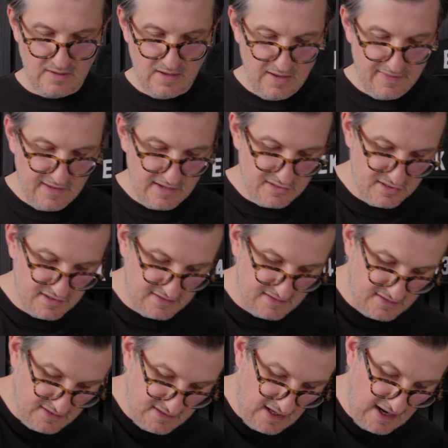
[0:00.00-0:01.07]
and then
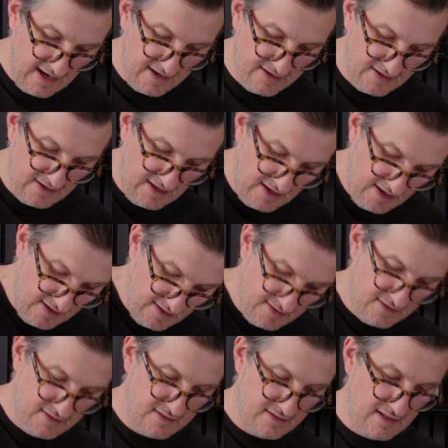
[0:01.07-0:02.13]
just diagonally
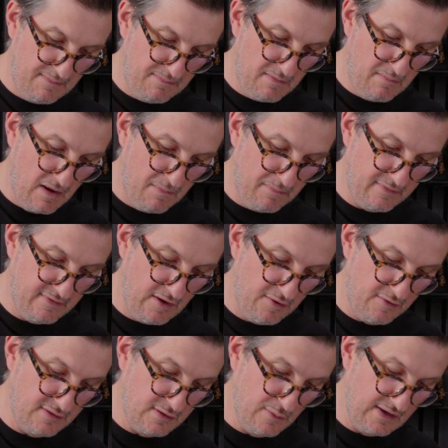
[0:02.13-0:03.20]
nip them up, so
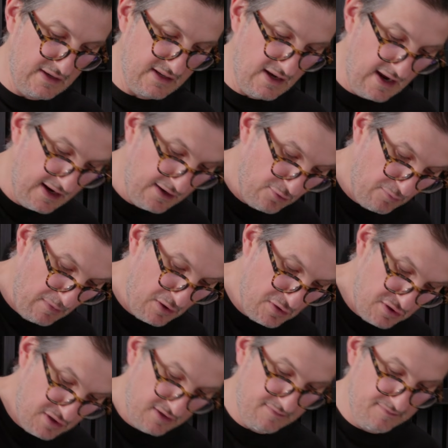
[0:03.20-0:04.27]
doing a diagonal
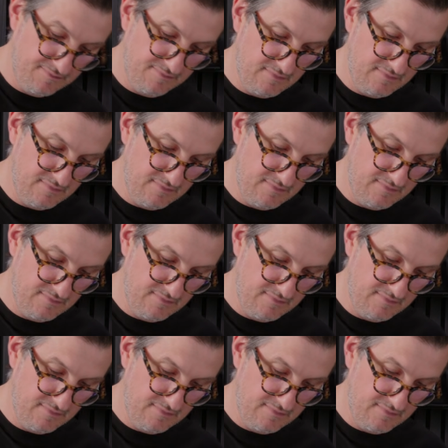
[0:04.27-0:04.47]
motion,